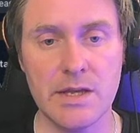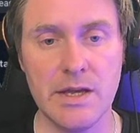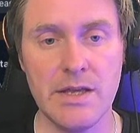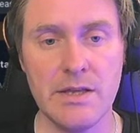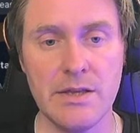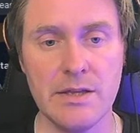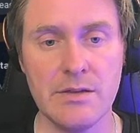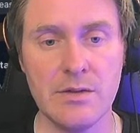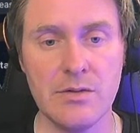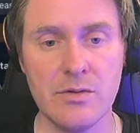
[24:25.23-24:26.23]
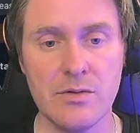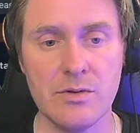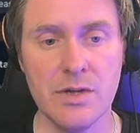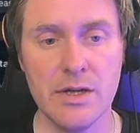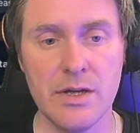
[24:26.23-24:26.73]
And the local
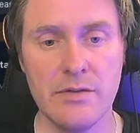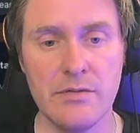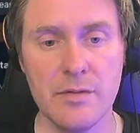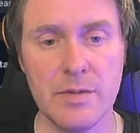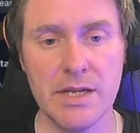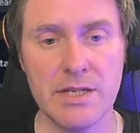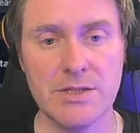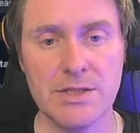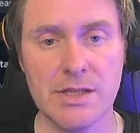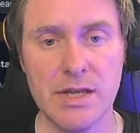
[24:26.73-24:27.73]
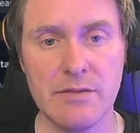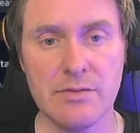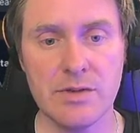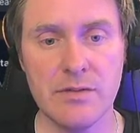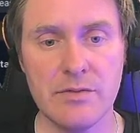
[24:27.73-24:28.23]
Fibonacci
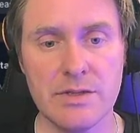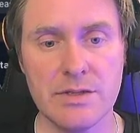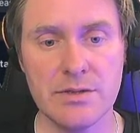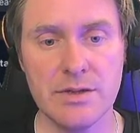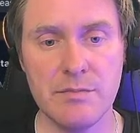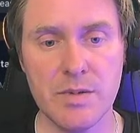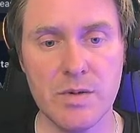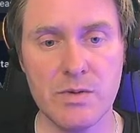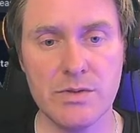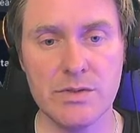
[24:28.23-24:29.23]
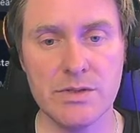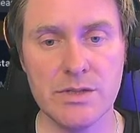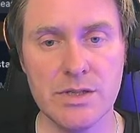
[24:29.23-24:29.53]
level of this impulse